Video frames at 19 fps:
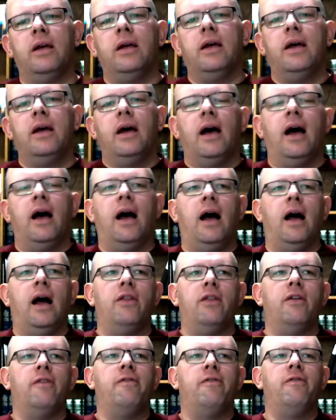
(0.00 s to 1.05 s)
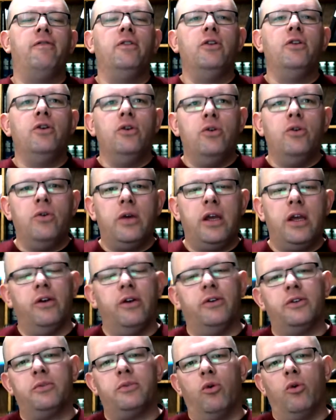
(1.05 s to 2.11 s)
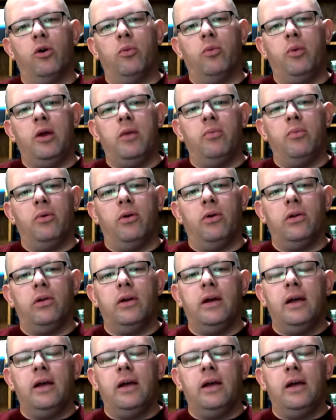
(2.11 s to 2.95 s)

the flu kills more people.